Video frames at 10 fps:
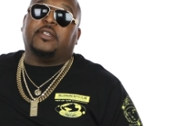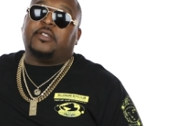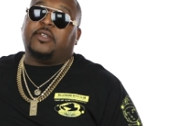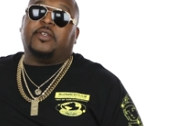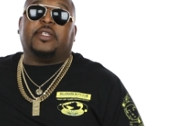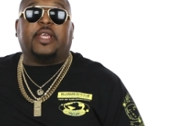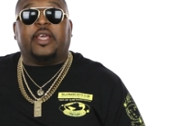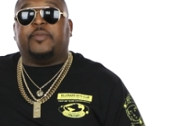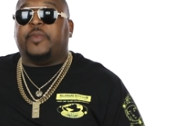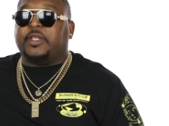So
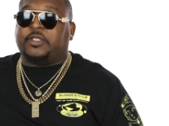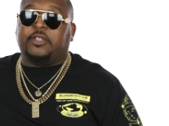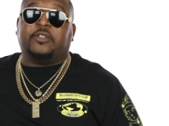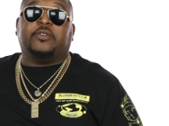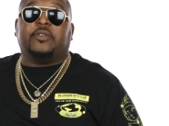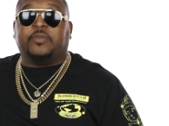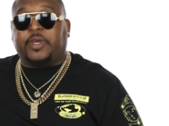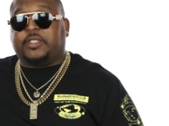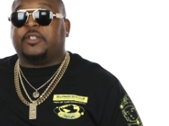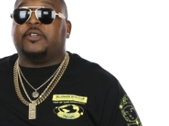yeah, make sure you
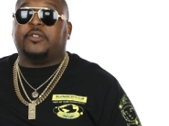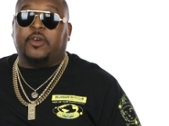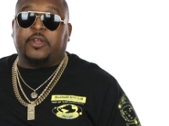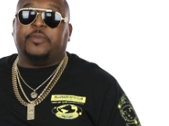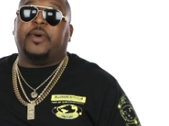make sure you know your